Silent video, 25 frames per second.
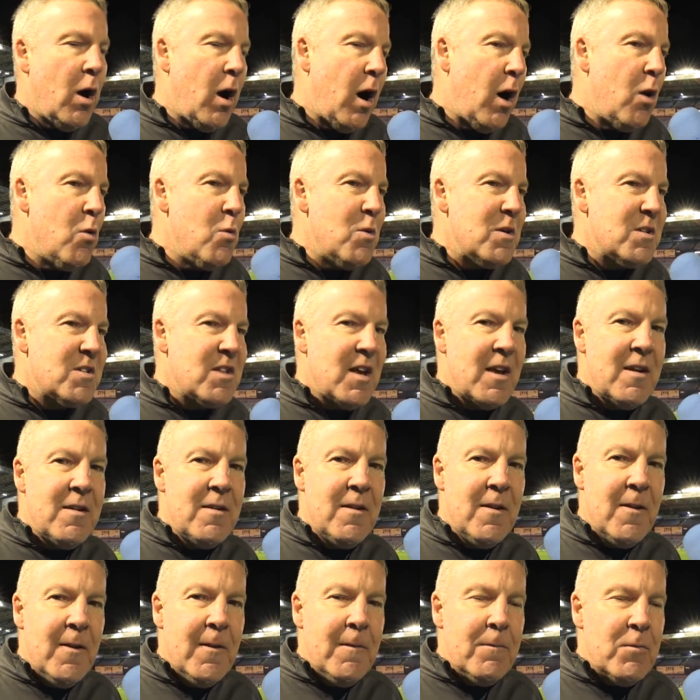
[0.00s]
Always
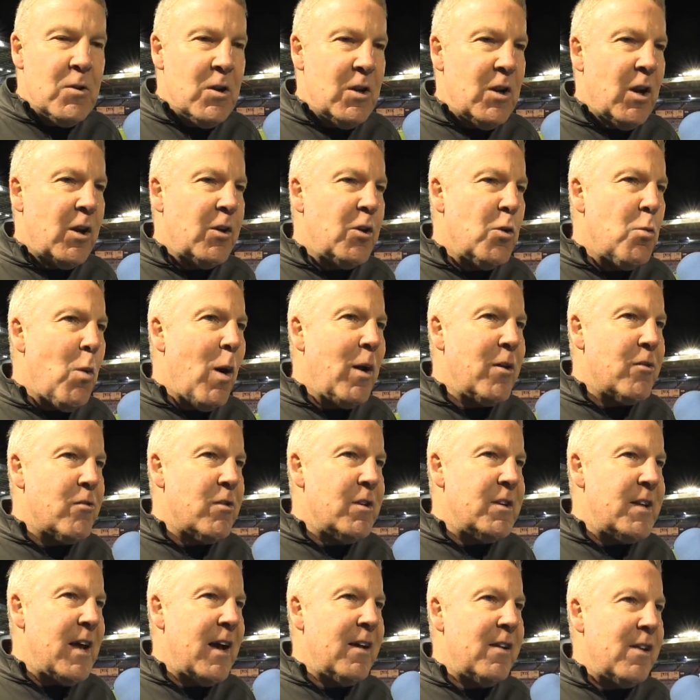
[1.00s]
then, you're
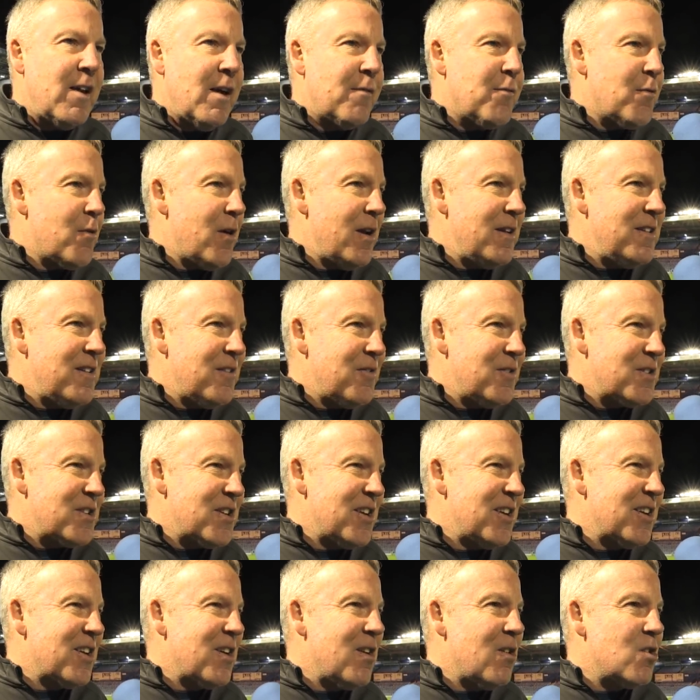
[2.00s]
wondering down the other end if it's
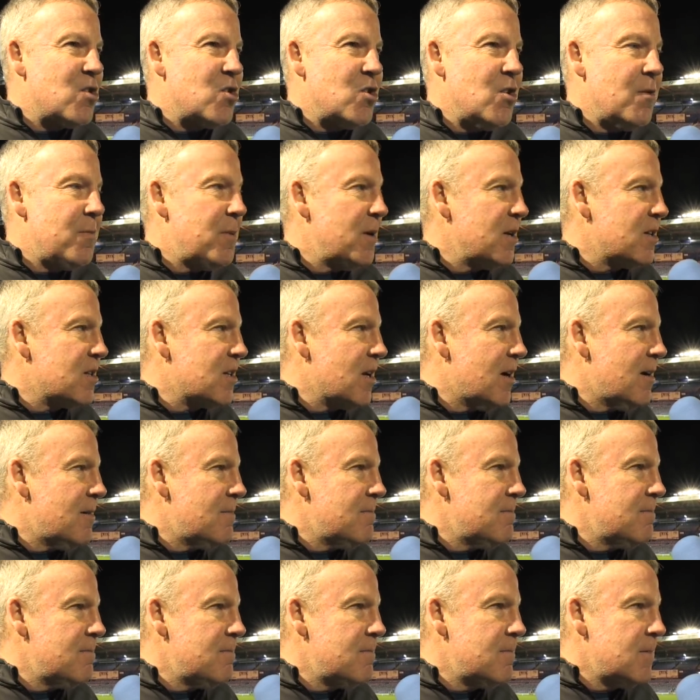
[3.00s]
going to cost you. But
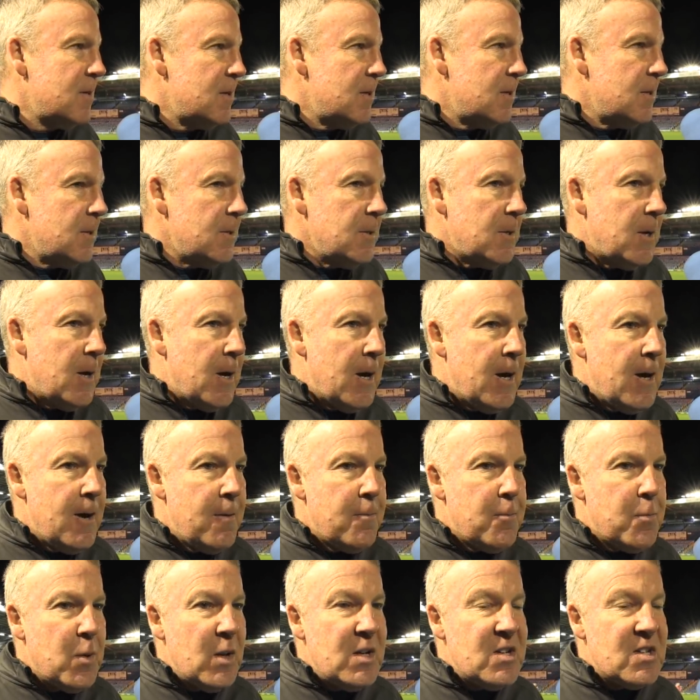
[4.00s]

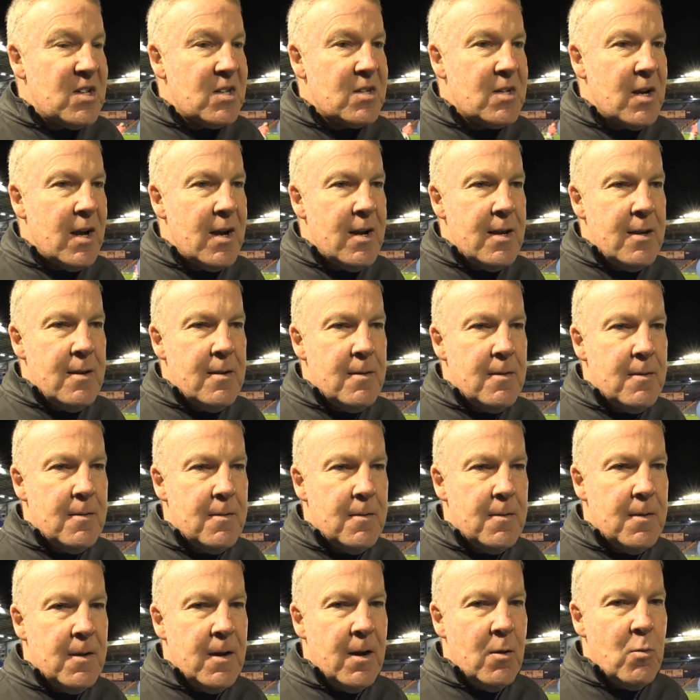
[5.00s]
pleased to say,
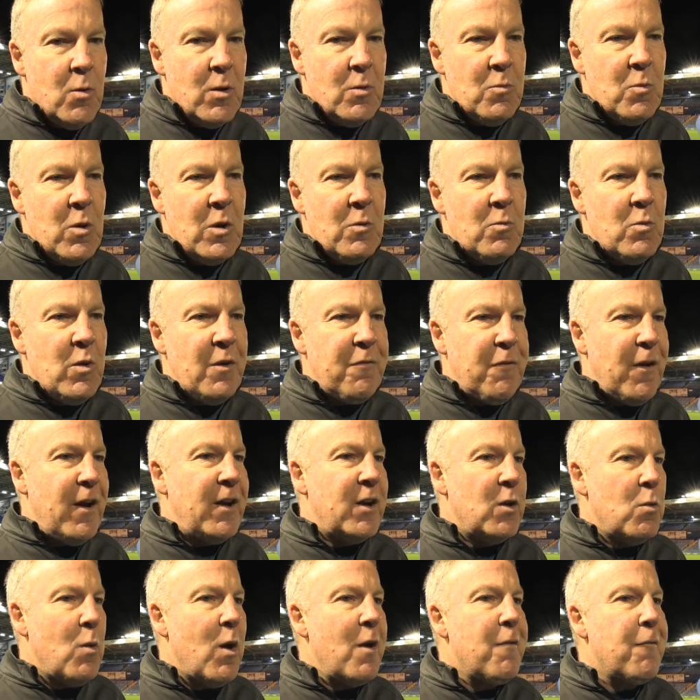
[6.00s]
we
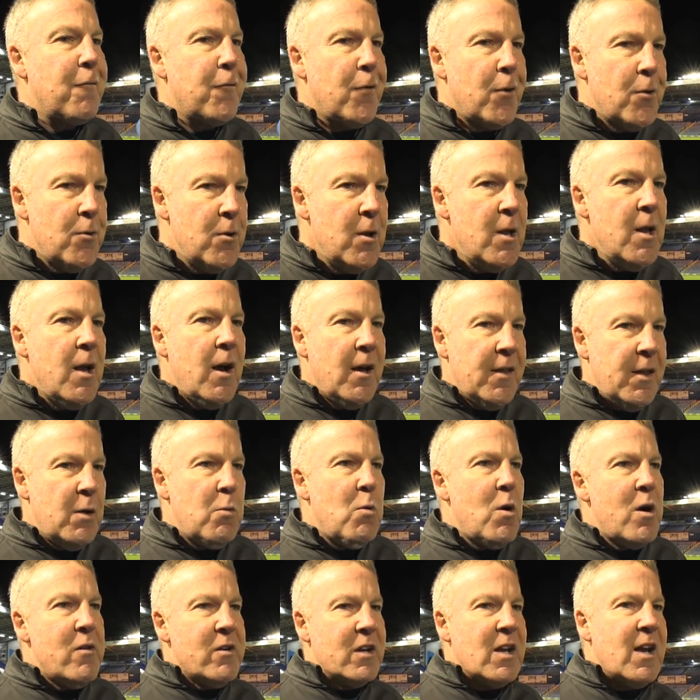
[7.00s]
found a way through. And there
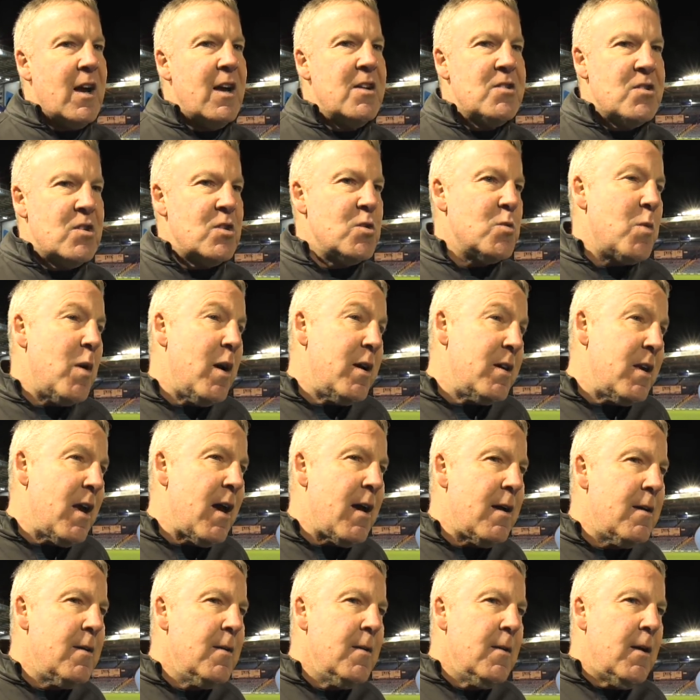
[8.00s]
were occasions where,
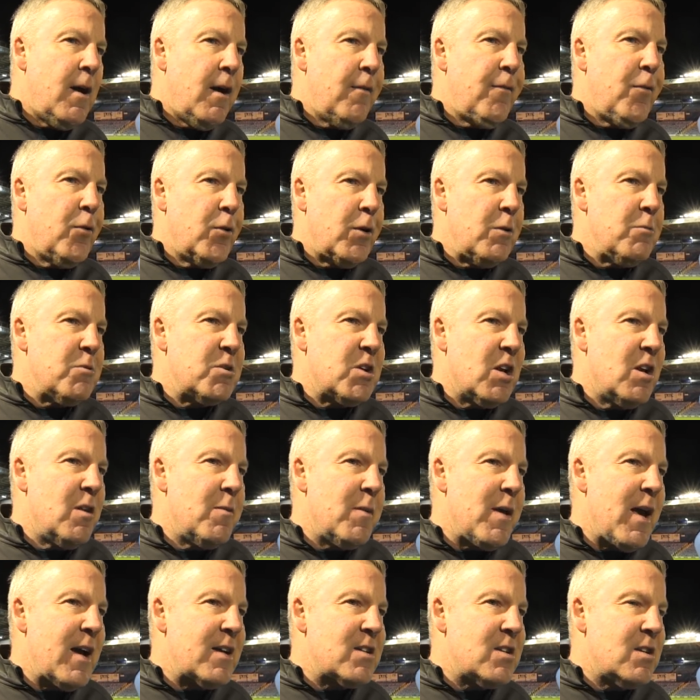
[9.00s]
I thought it was going
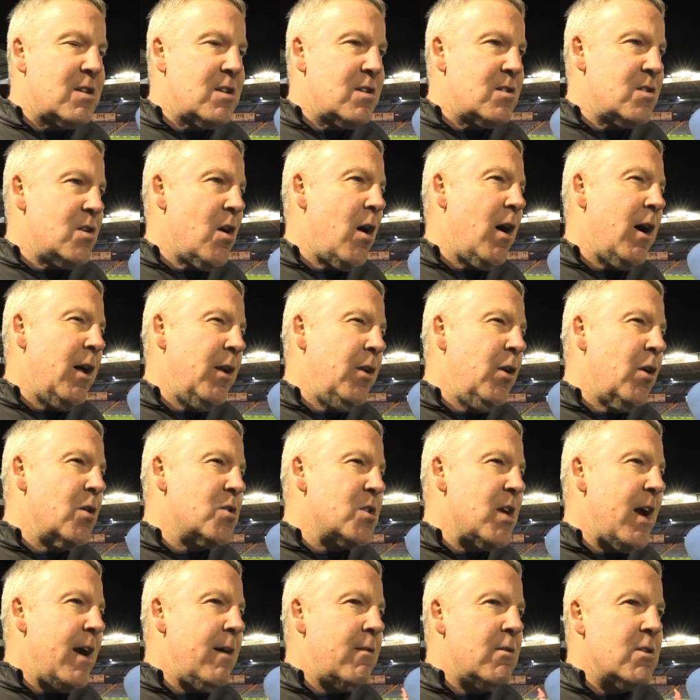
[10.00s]
to be Exeter's night and
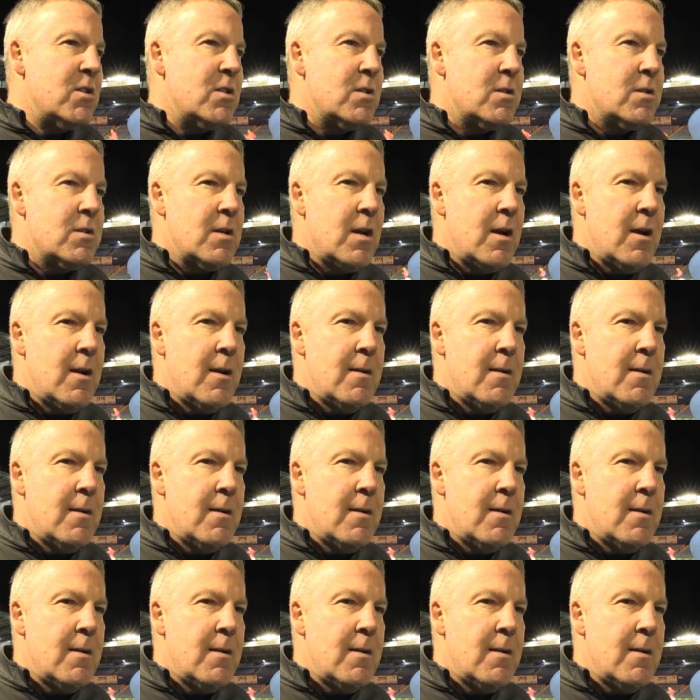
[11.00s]
not ours.